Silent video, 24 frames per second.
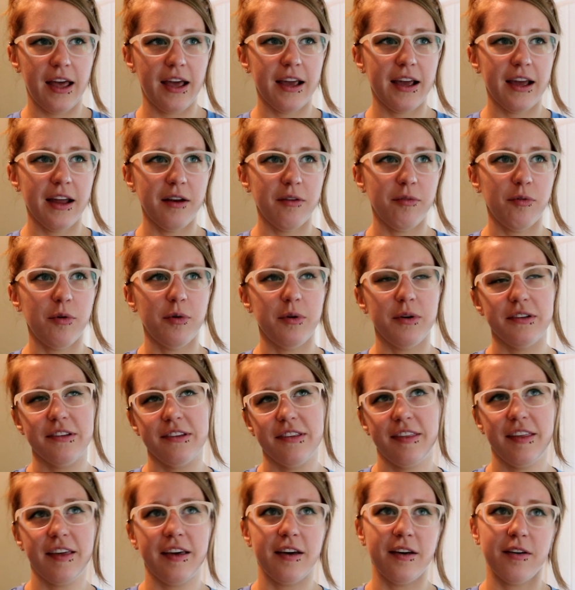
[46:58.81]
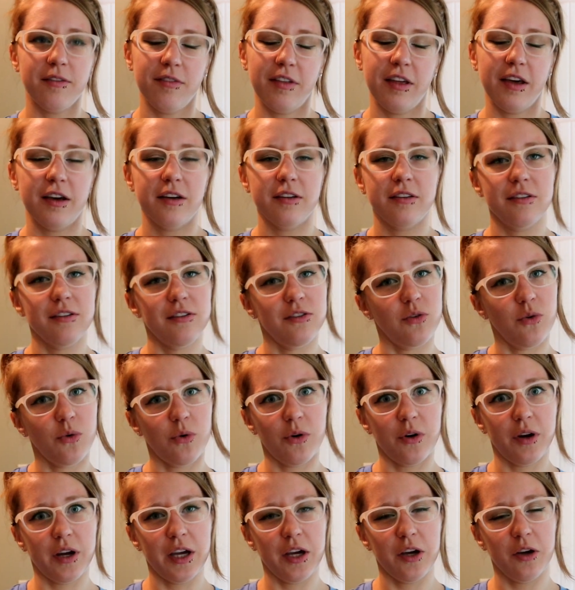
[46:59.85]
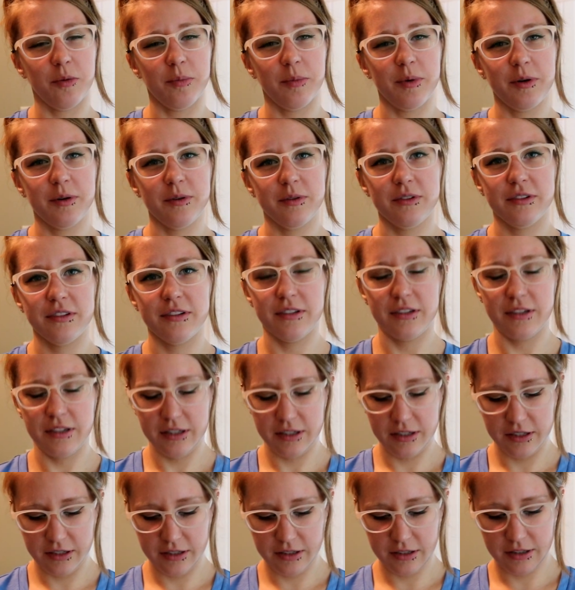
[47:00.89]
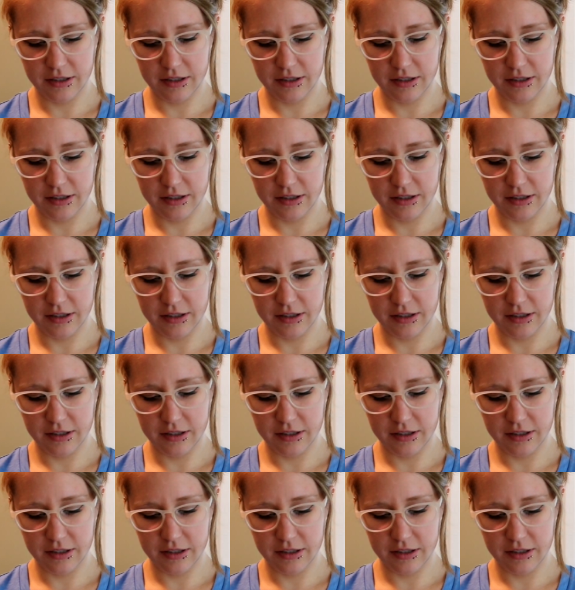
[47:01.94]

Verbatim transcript: I kind of always think of like a story almost